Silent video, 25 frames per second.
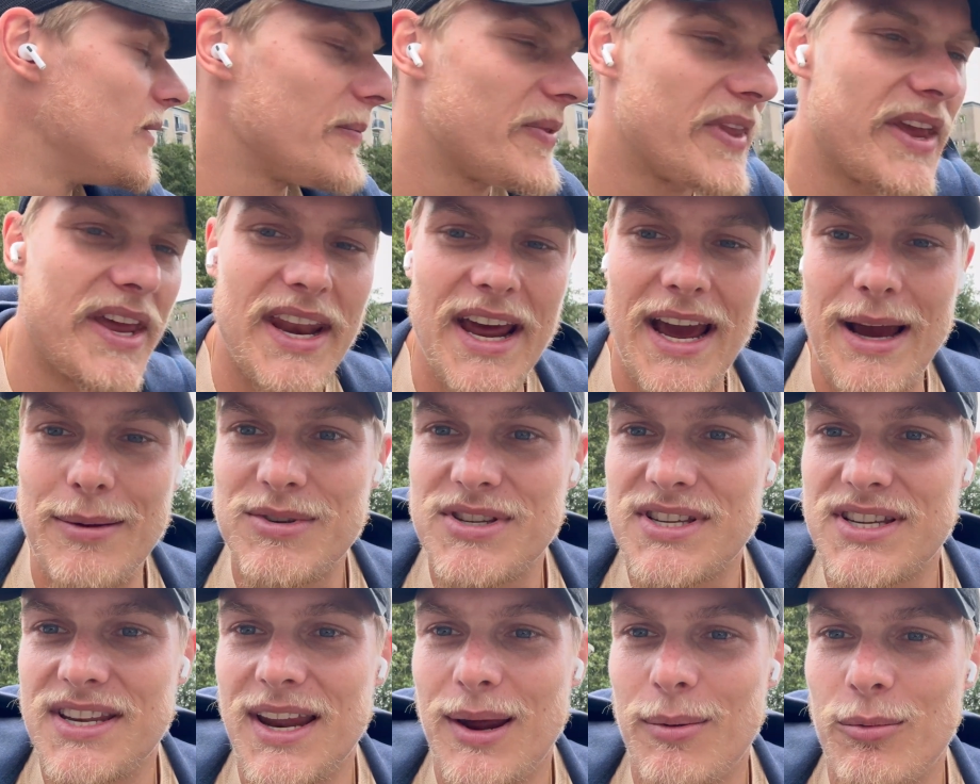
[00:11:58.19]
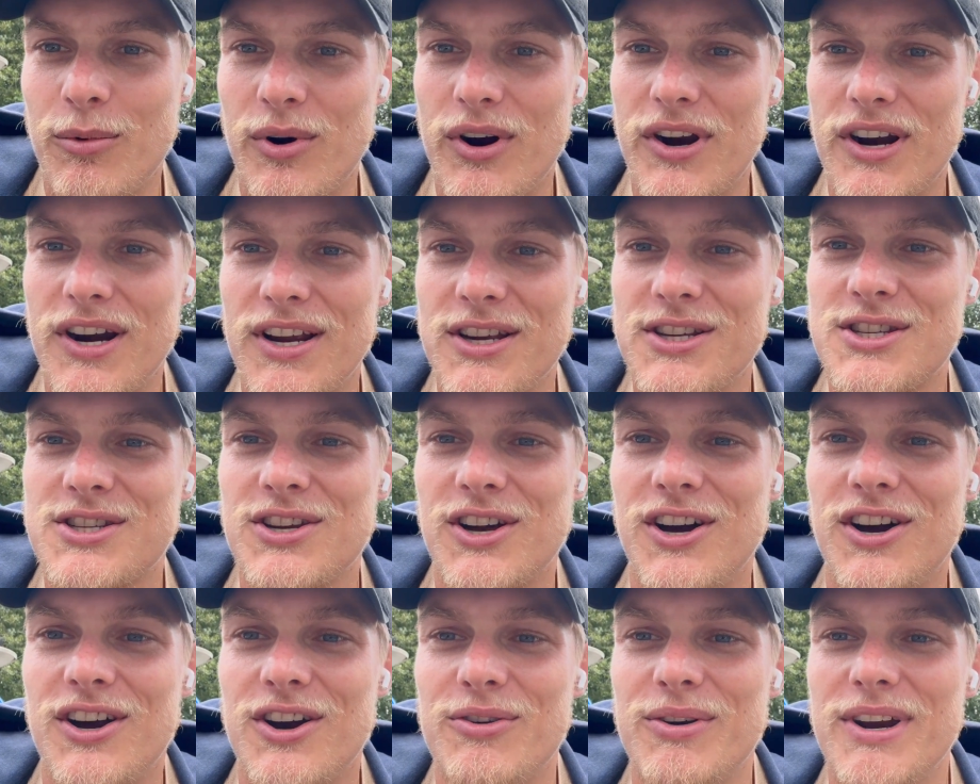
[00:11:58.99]
in Amsterdam where I
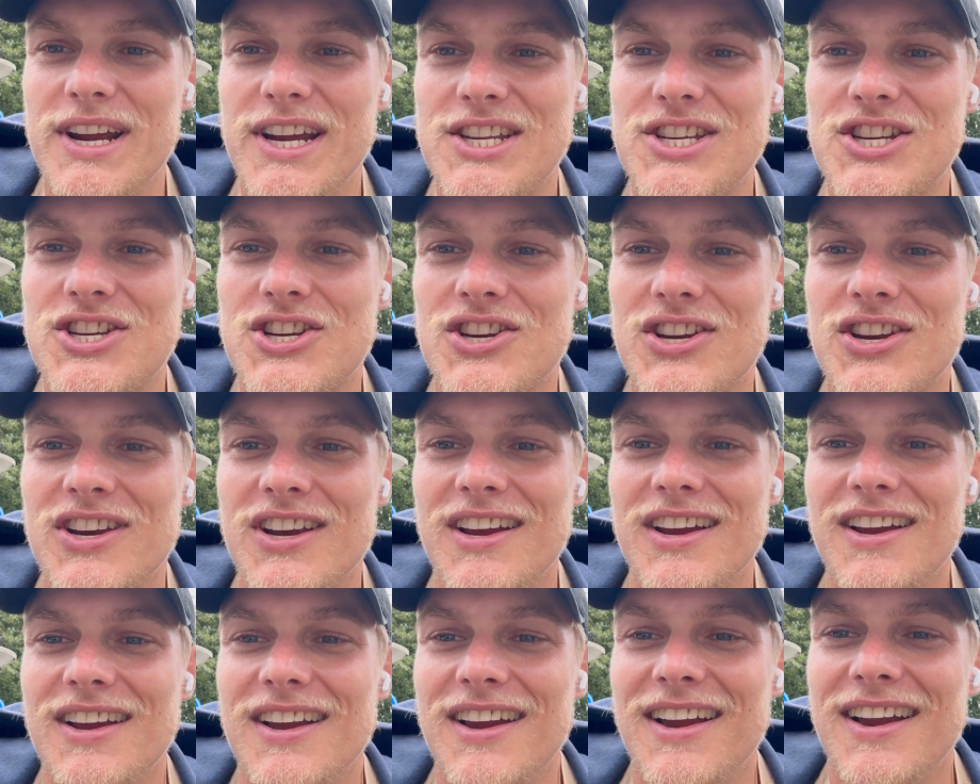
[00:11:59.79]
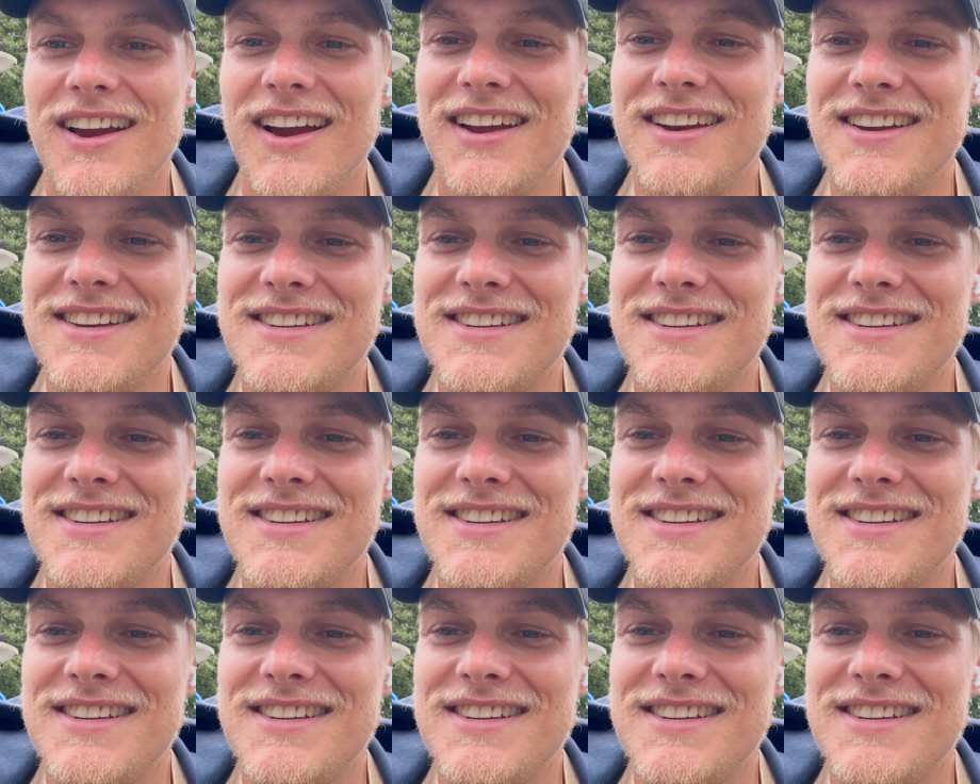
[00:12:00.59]
saw Rich, and he